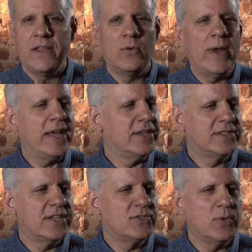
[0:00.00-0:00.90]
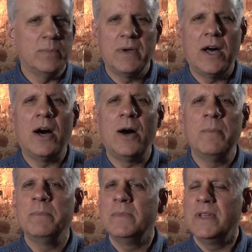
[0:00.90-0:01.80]
then Reagan says to him,
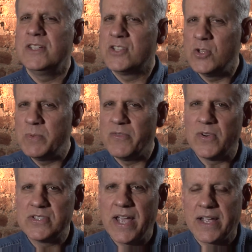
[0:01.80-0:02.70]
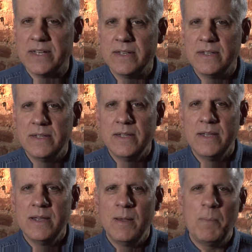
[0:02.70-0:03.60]
"Excuse me for a second.
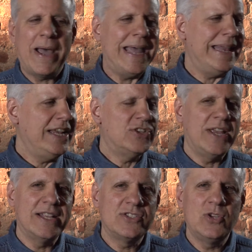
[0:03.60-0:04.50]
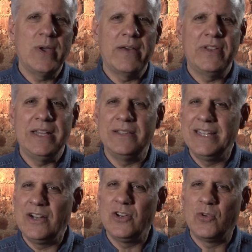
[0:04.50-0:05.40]
By any chance, do you have any
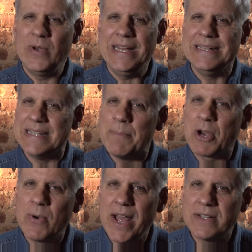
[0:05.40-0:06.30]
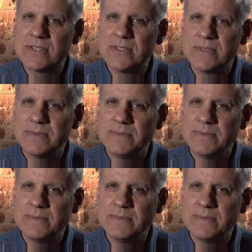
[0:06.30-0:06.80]
little green Democrats?"